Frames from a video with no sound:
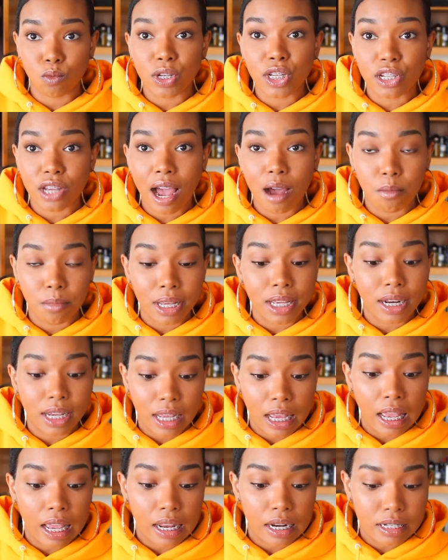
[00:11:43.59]
We shall meet
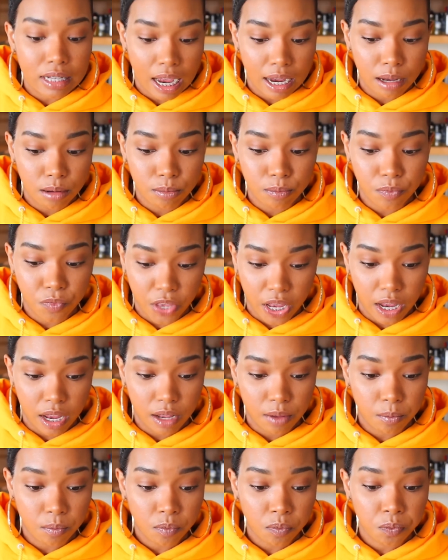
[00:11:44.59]
again type
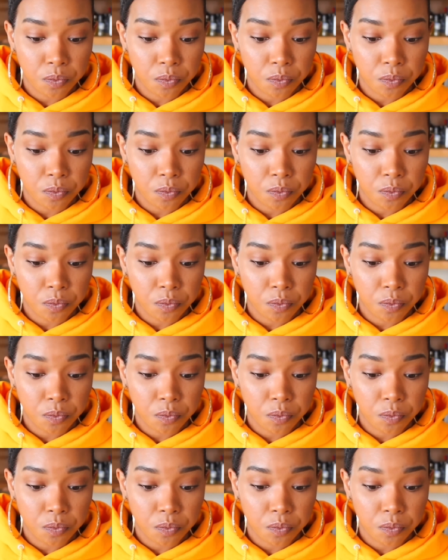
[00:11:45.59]
thing.